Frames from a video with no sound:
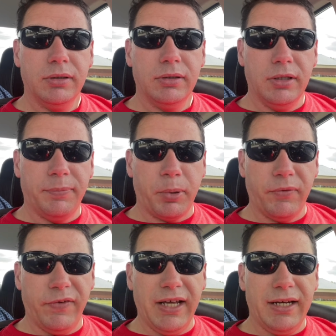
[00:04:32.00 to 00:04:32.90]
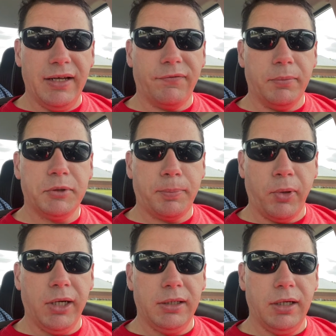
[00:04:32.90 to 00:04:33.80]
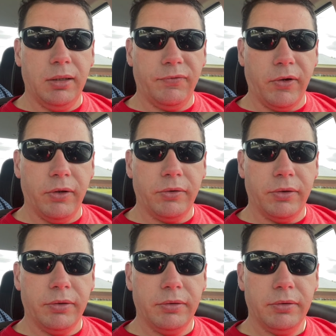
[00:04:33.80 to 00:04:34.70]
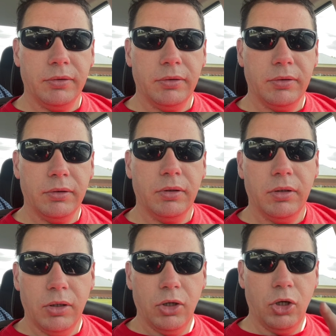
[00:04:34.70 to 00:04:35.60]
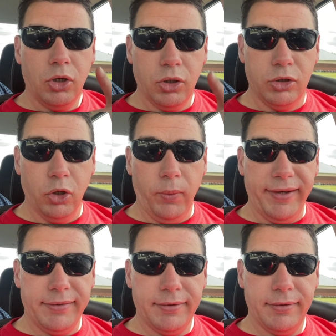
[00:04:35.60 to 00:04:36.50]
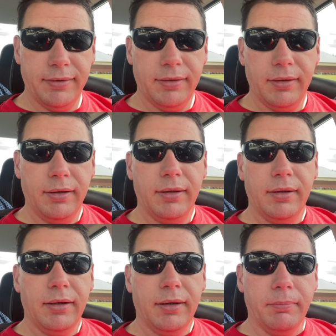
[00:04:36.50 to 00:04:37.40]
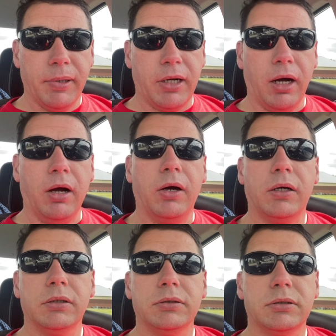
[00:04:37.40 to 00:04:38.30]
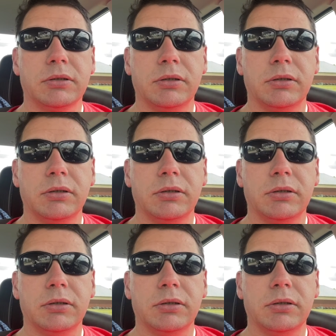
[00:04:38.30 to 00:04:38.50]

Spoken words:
to prevent it from spreading any further, do it. Because